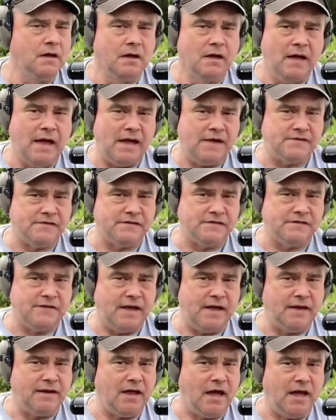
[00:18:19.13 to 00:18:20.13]
As I
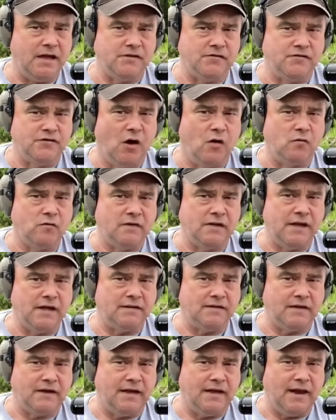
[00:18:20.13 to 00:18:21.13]
said, I don't
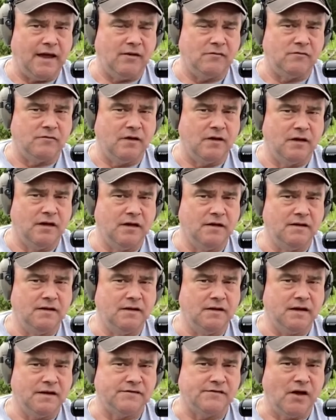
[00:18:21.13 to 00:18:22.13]
get to get out
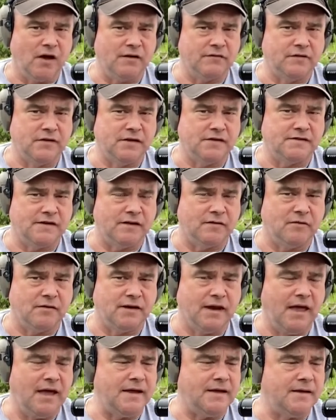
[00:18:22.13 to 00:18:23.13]
as often as I would
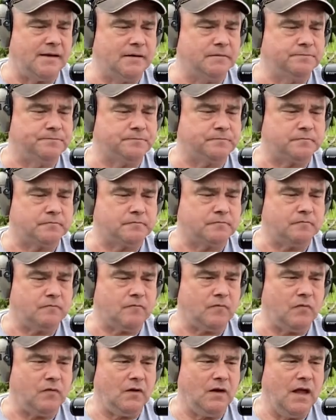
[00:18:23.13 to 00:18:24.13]
like,
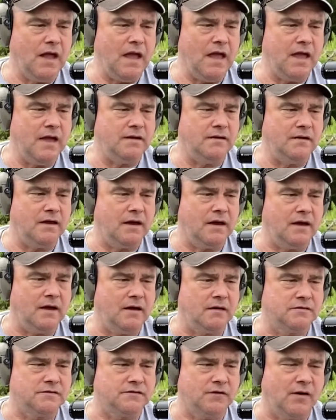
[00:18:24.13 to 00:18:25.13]
and
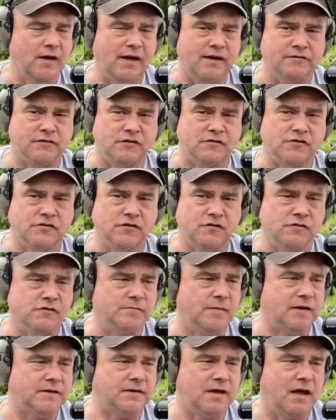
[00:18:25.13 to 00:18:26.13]
so I have to choose
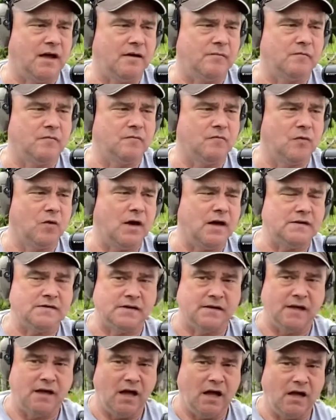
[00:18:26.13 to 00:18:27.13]
my time
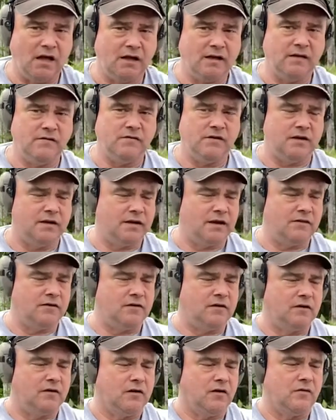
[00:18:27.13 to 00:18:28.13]
wisely. I'll give you another
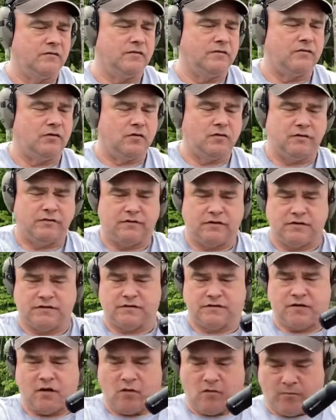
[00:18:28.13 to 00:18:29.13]
little overview of this
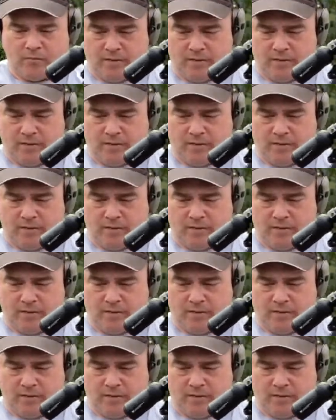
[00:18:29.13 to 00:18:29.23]
scope,